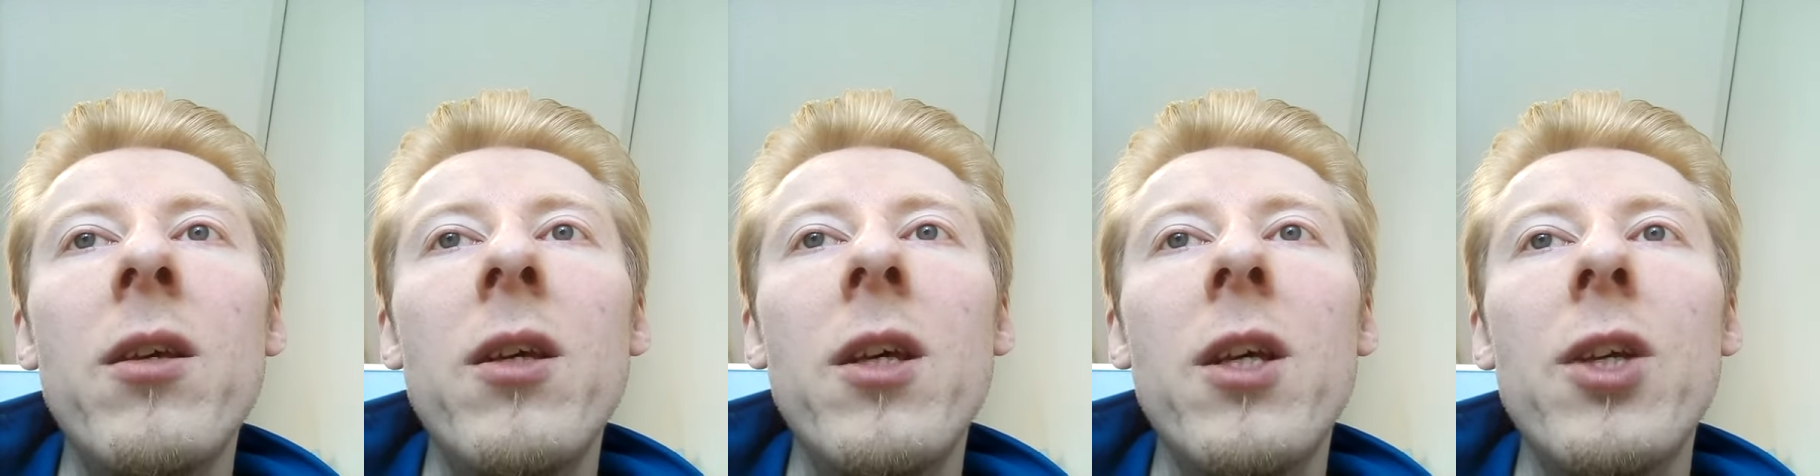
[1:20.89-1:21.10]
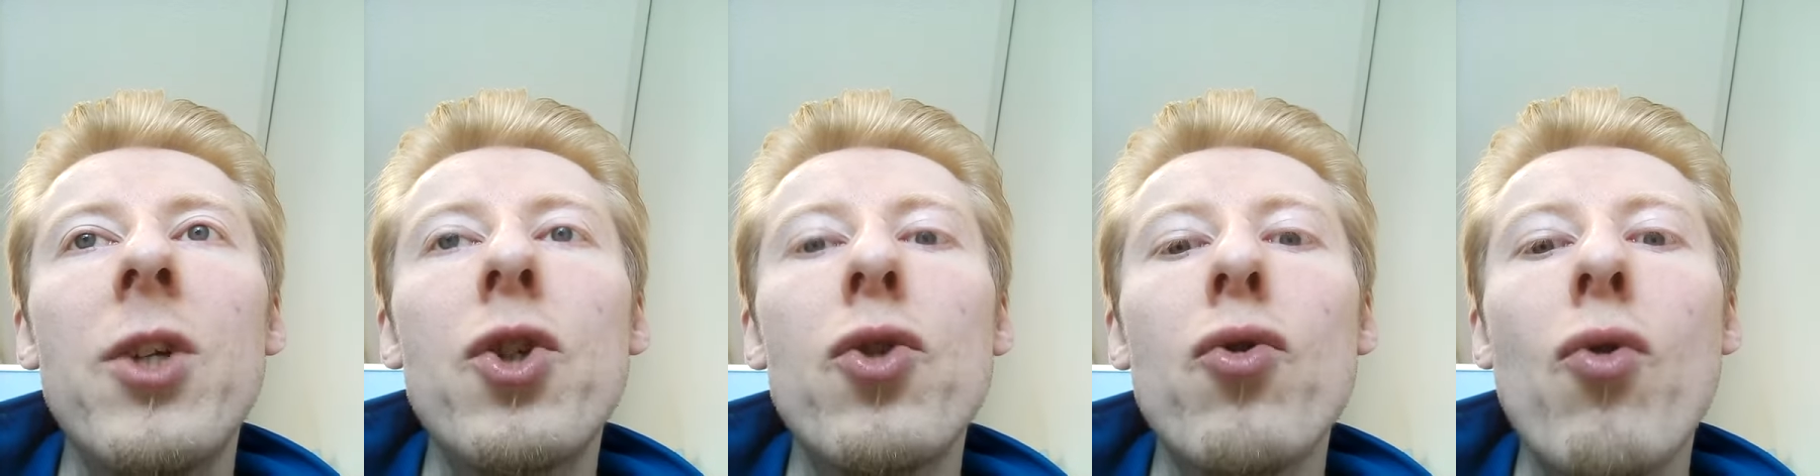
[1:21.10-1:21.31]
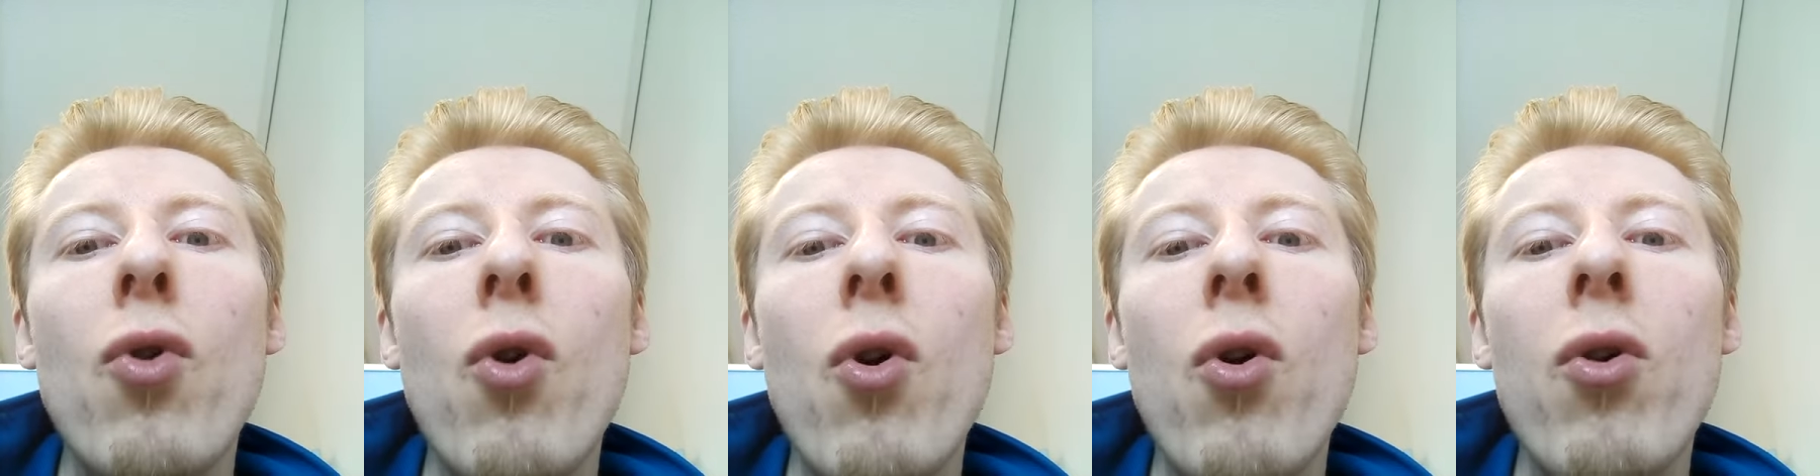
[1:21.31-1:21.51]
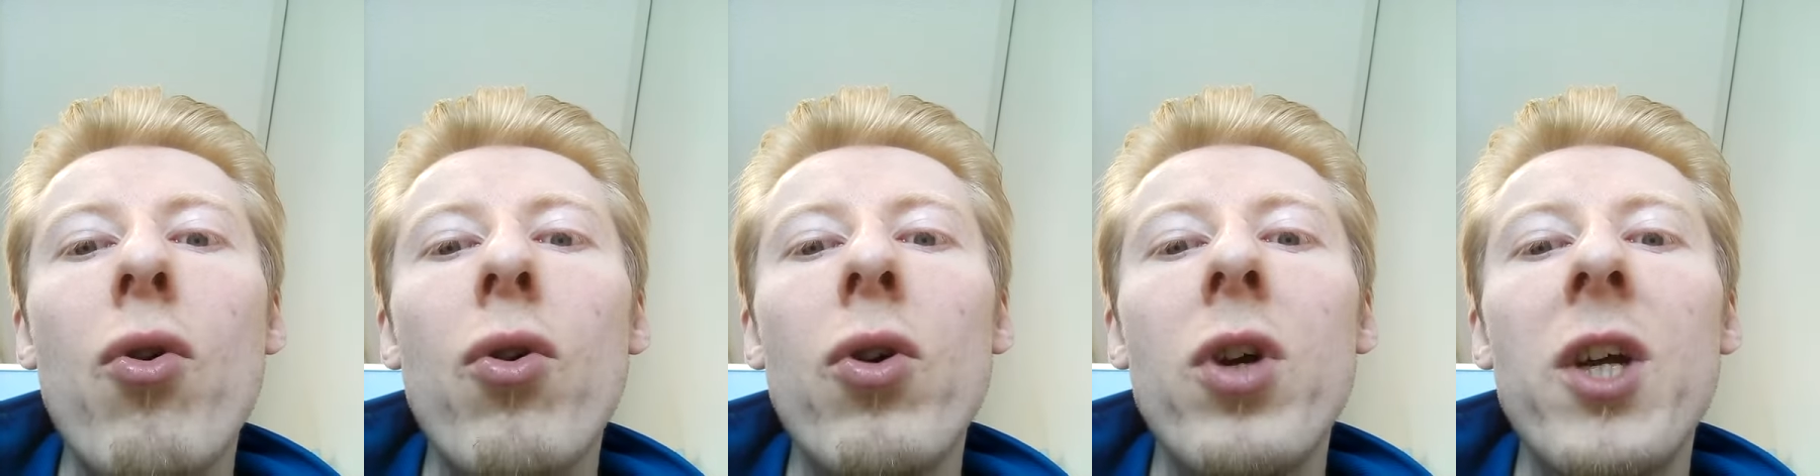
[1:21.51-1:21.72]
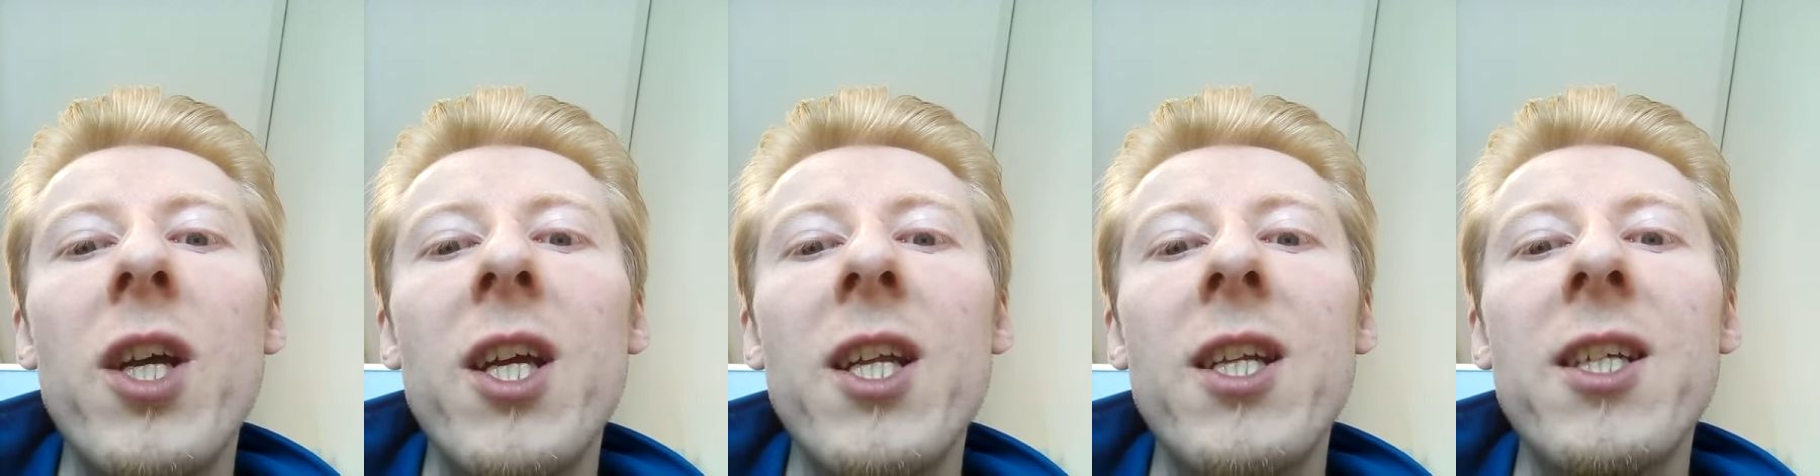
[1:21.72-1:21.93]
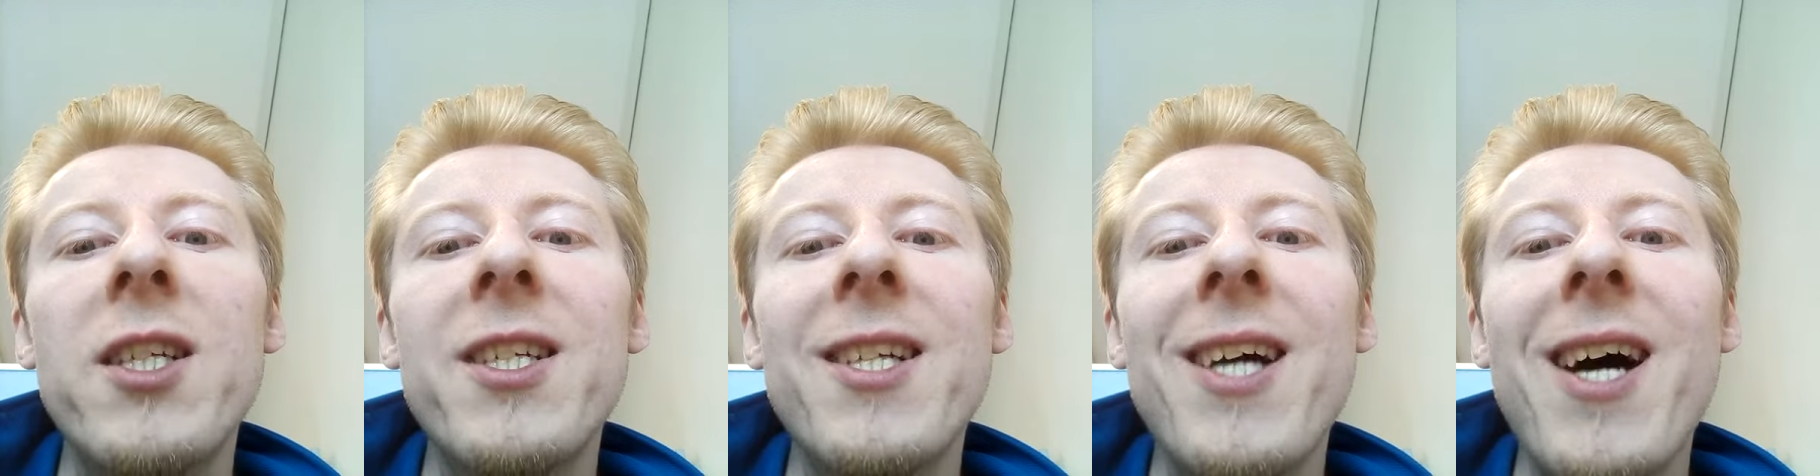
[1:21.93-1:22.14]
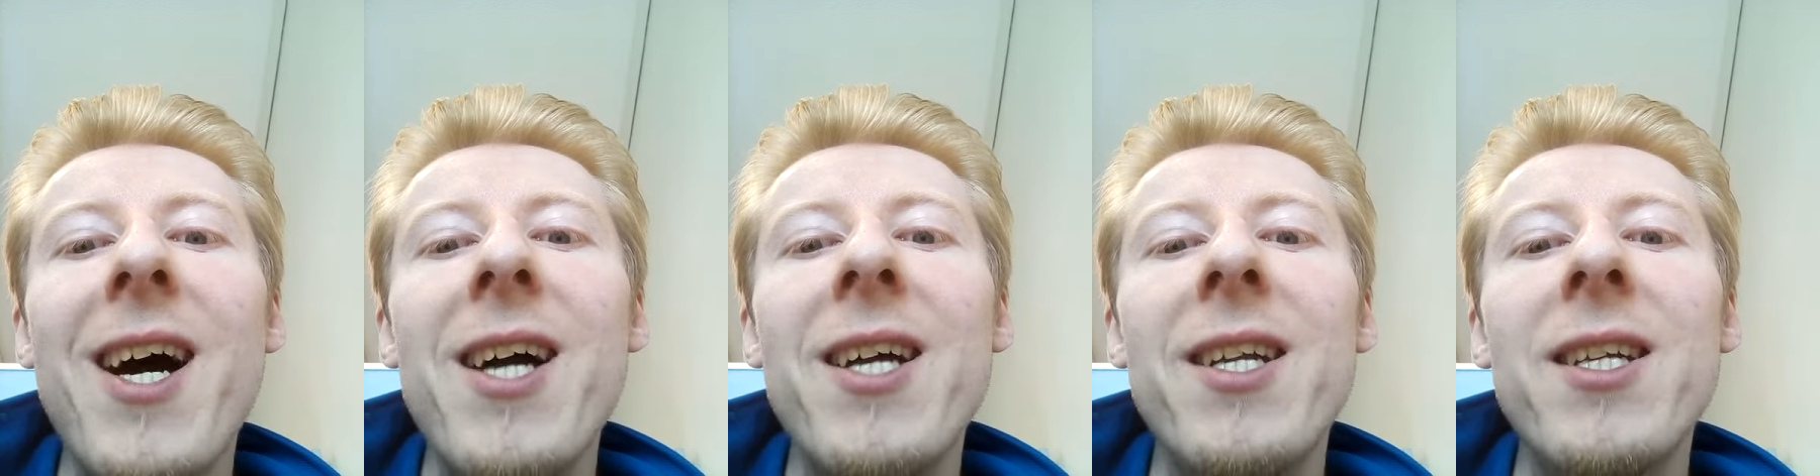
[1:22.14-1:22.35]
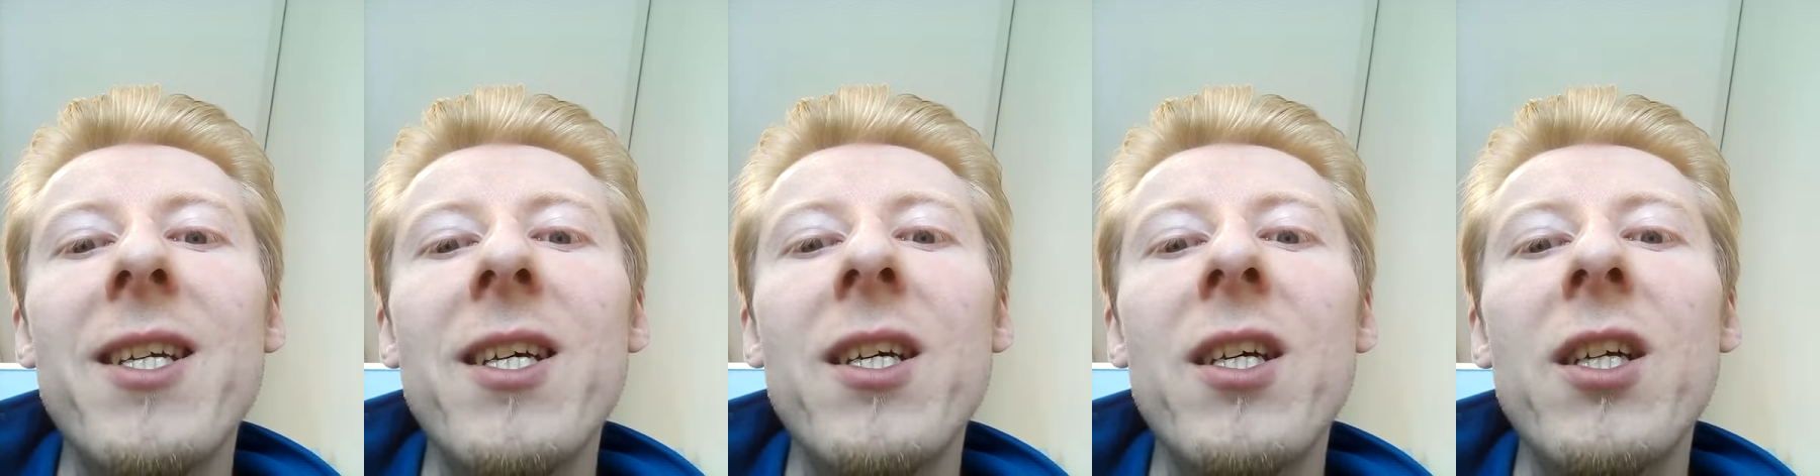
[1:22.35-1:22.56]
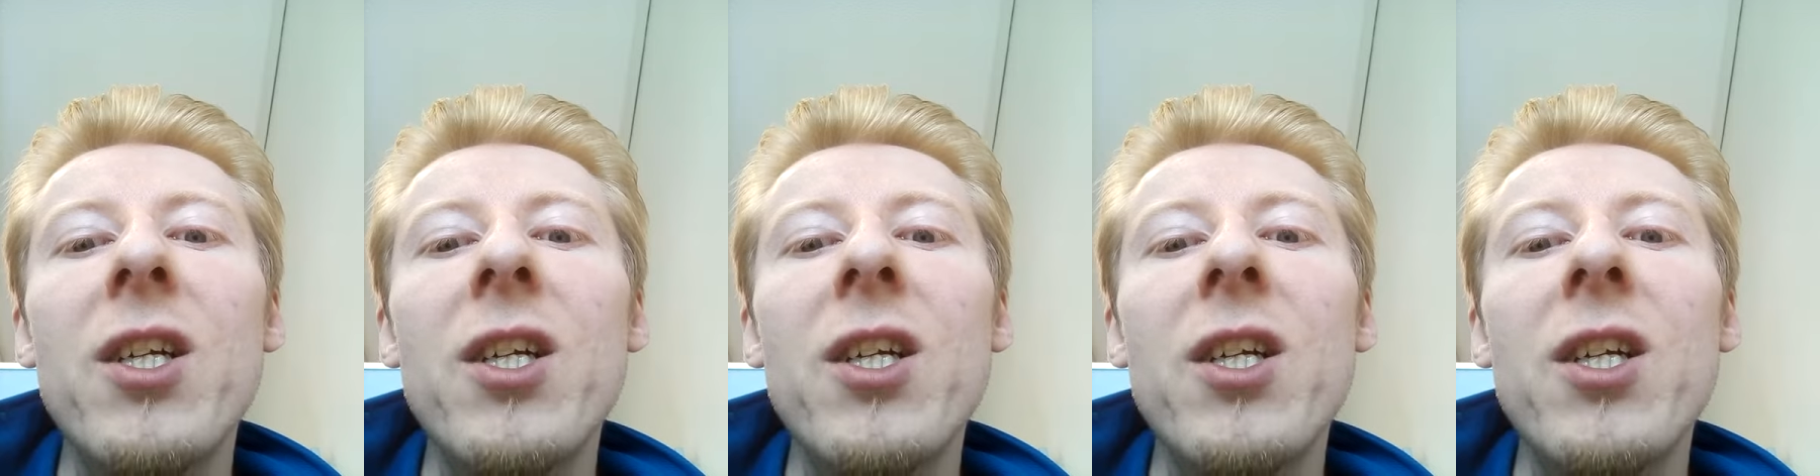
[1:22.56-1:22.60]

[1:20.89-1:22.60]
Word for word: is strong inside